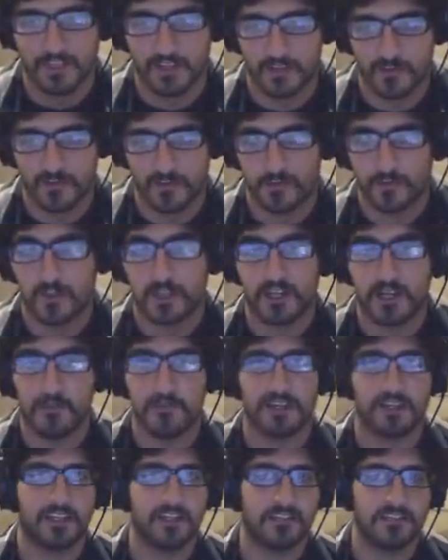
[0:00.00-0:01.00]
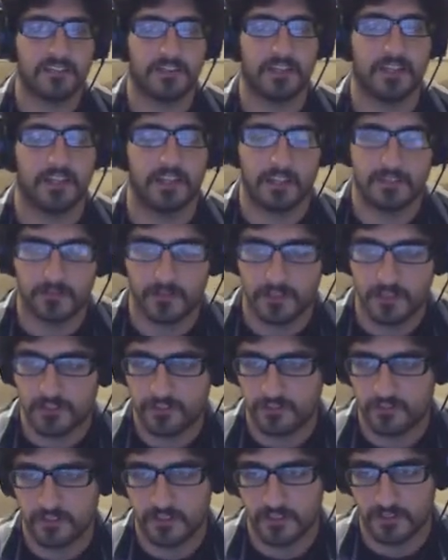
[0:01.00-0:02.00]
So I got back into that, and I really
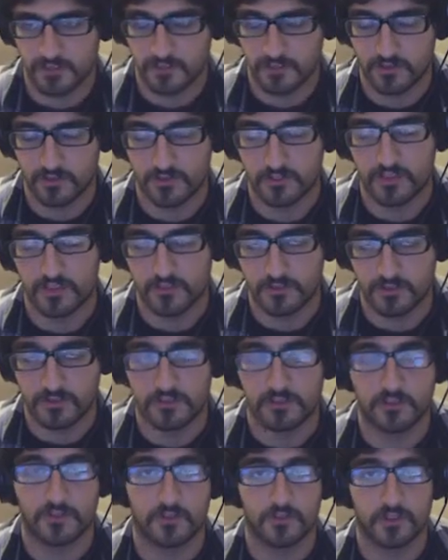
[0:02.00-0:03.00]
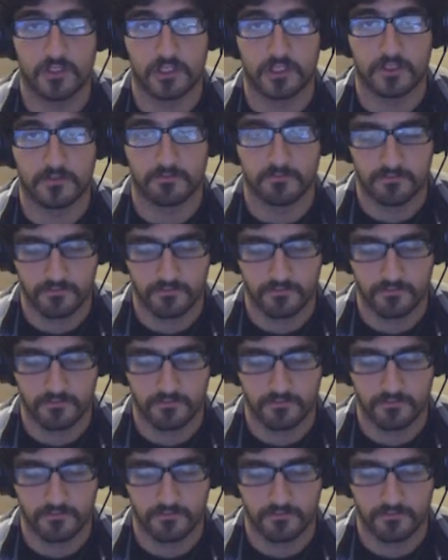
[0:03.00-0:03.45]
started enjoying.